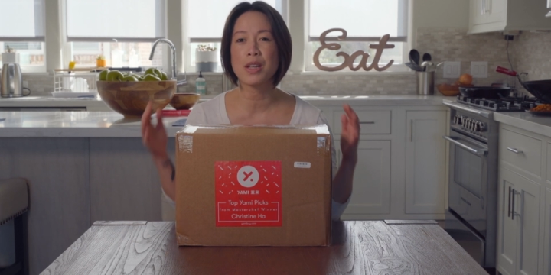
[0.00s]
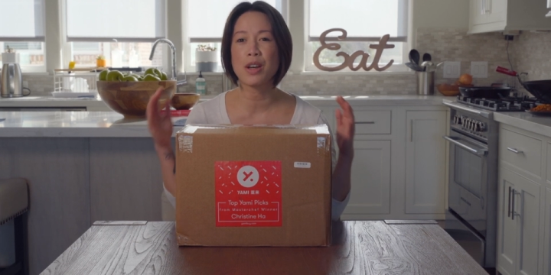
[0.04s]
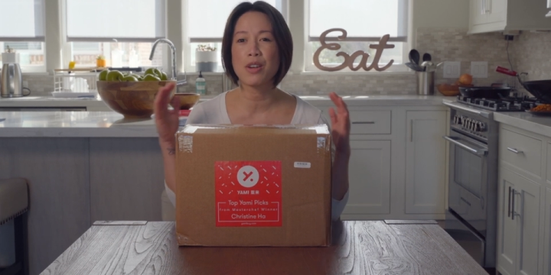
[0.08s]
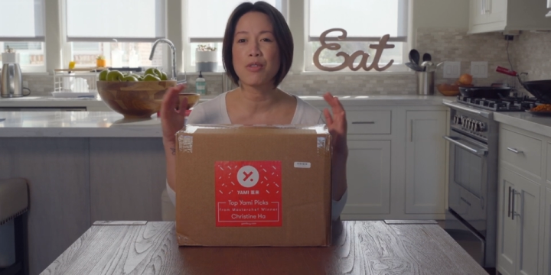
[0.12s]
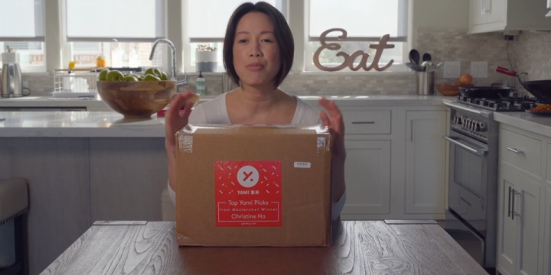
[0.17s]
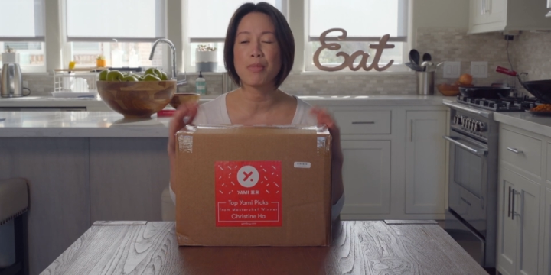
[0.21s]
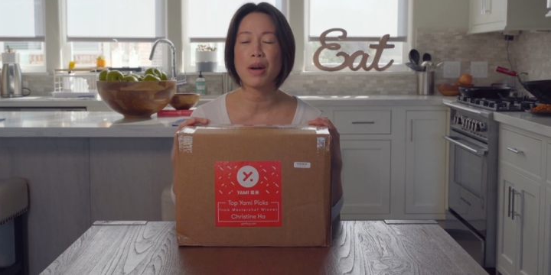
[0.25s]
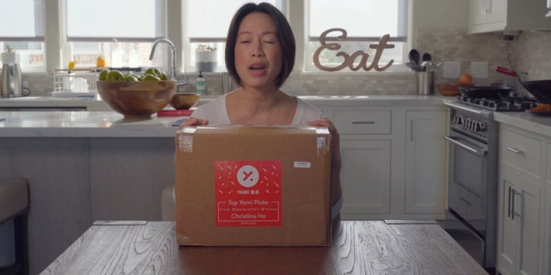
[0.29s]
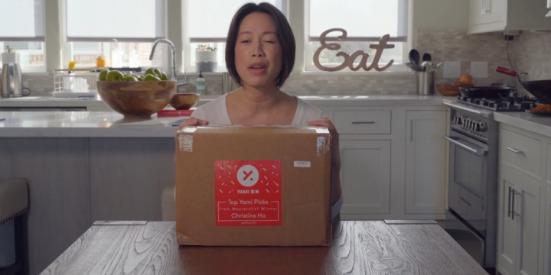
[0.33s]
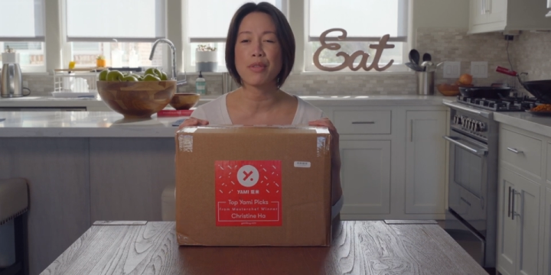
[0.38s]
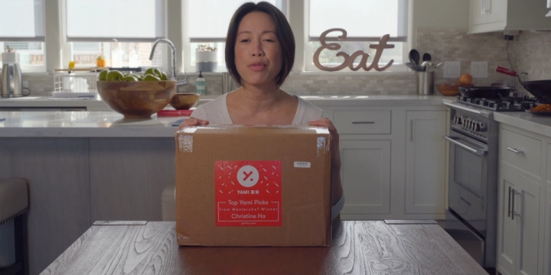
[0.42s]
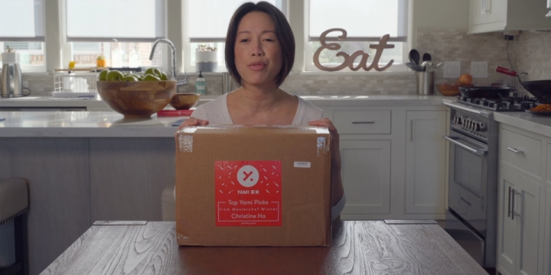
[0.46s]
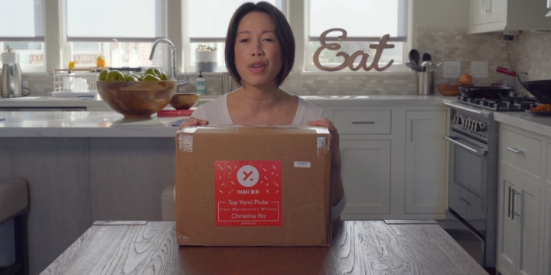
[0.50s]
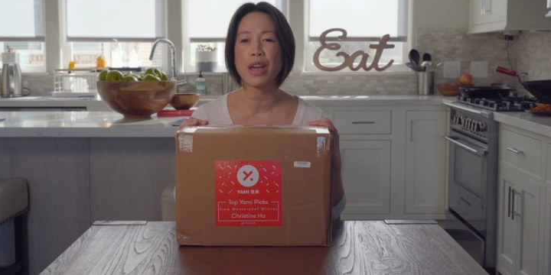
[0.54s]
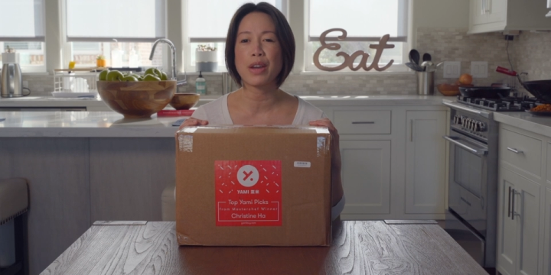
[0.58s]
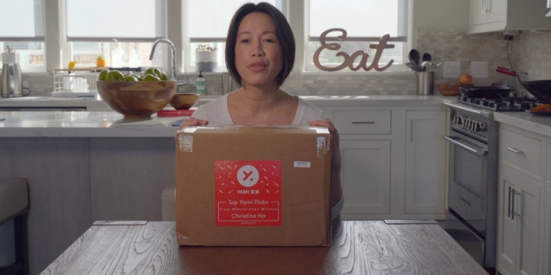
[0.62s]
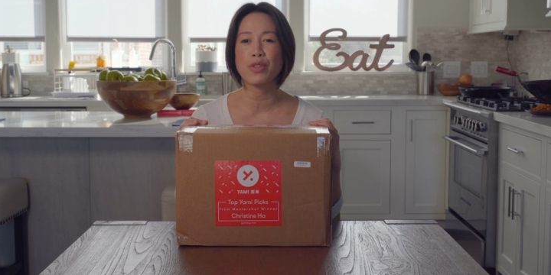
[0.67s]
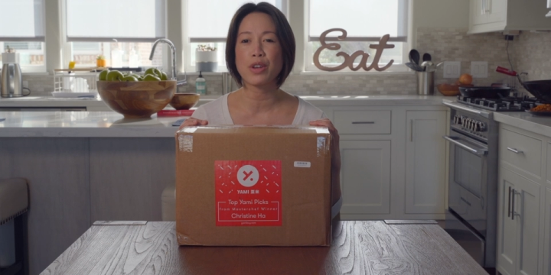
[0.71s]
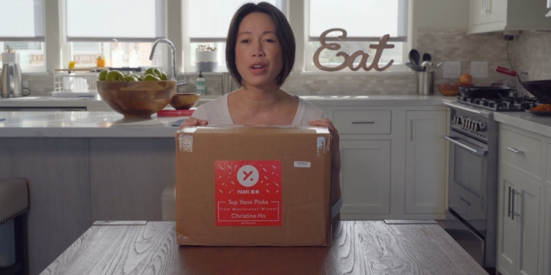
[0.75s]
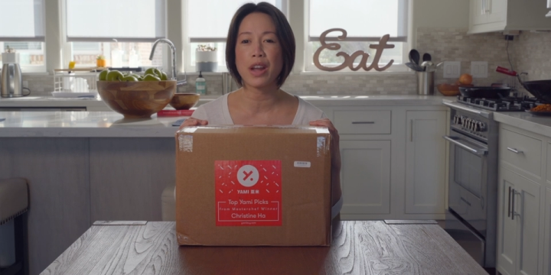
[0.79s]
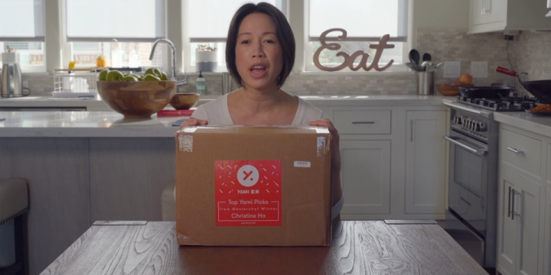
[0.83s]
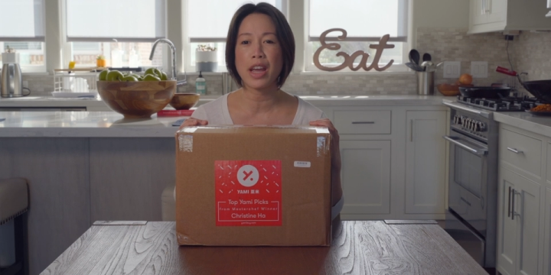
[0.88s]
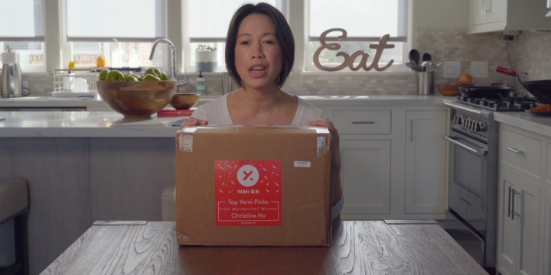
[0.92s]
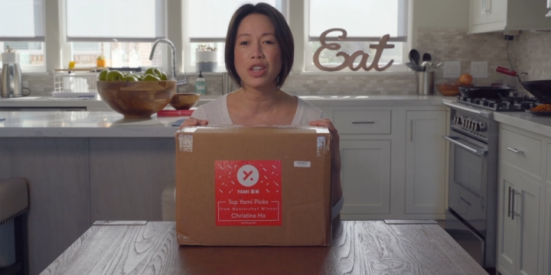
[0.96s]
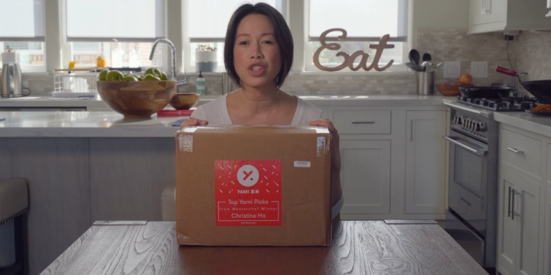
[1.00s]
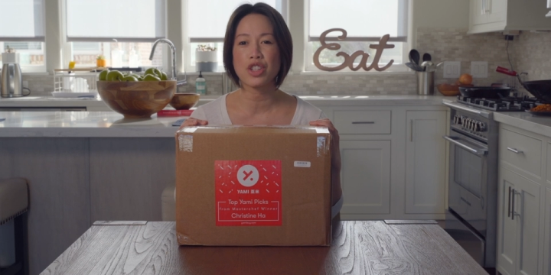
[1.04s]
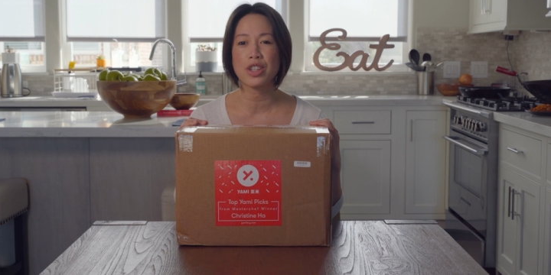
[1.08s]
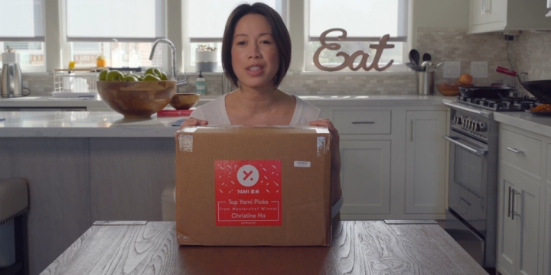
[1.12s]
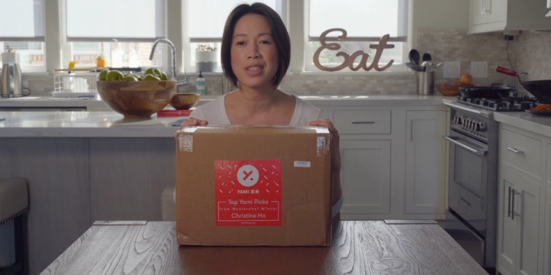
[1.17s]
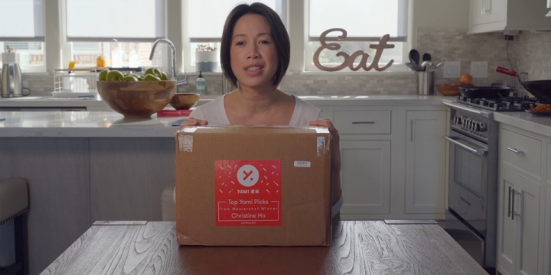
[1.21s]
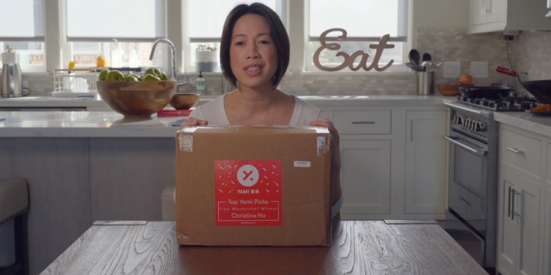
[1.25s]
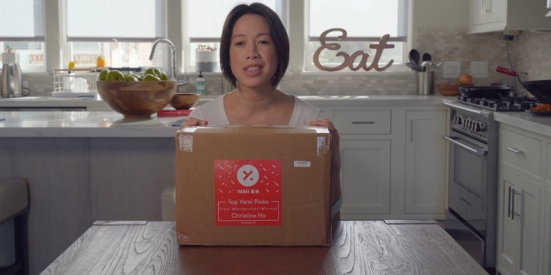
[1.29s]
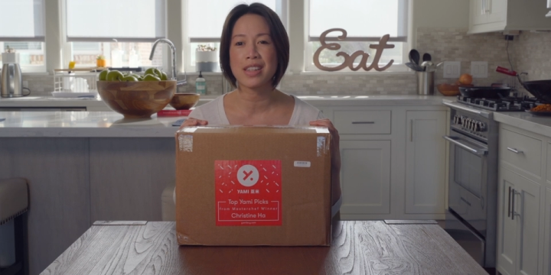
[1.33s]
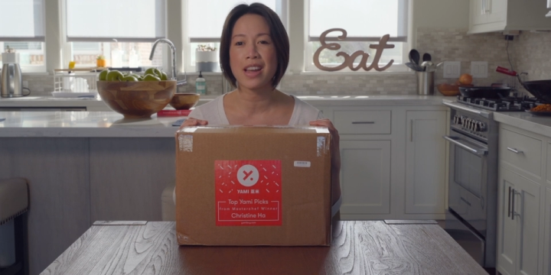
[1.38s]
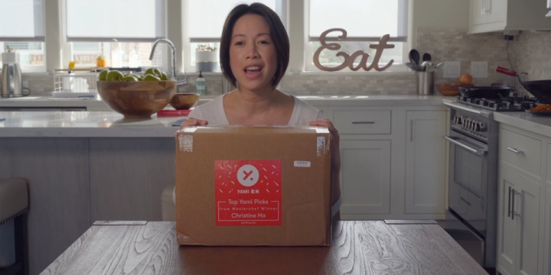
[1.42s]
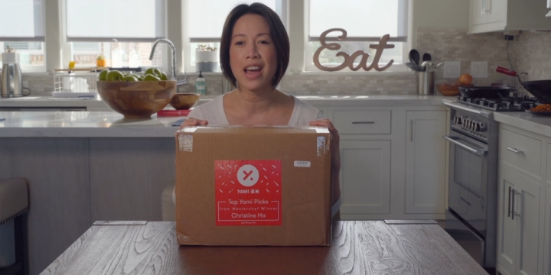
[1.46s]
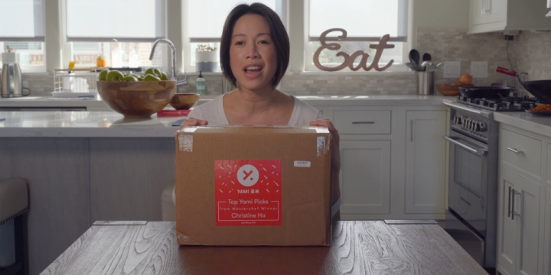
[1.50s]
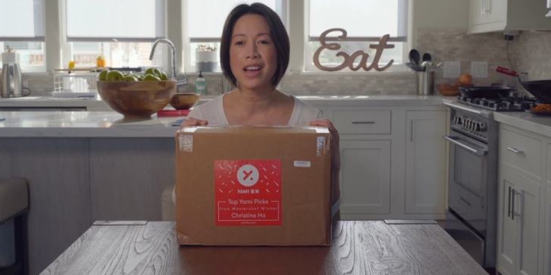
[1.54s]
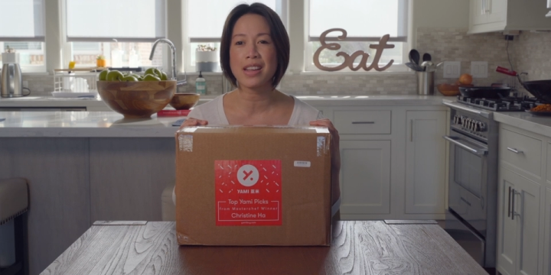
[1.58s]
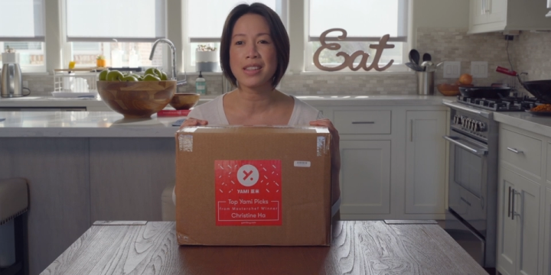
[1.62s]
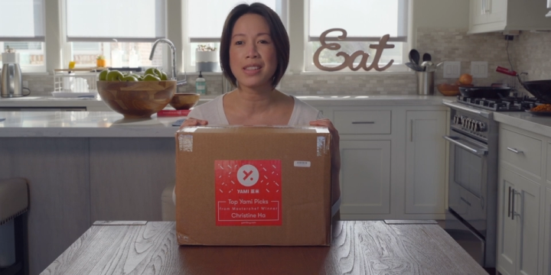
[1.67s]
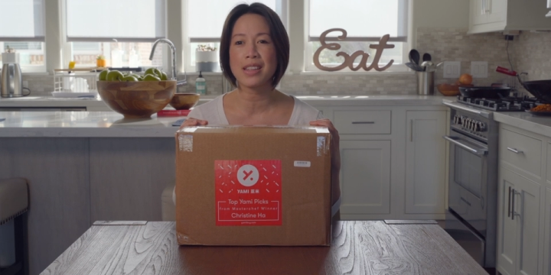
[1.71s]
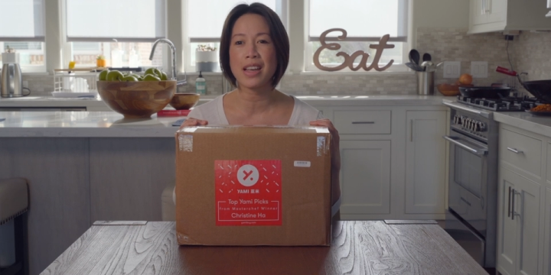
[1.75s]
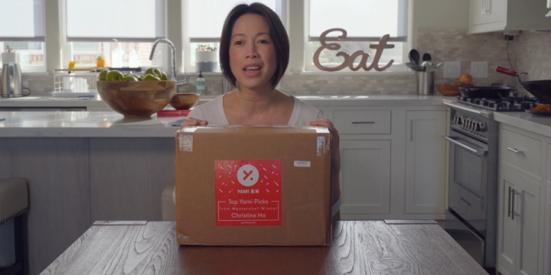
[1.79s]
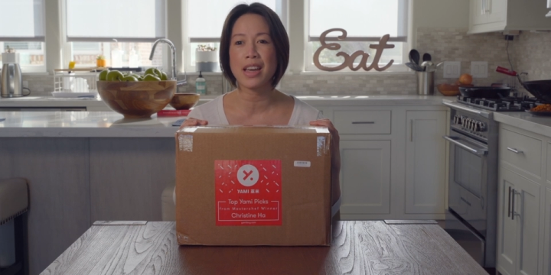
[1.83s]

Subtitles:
of my favorite Asian snacks,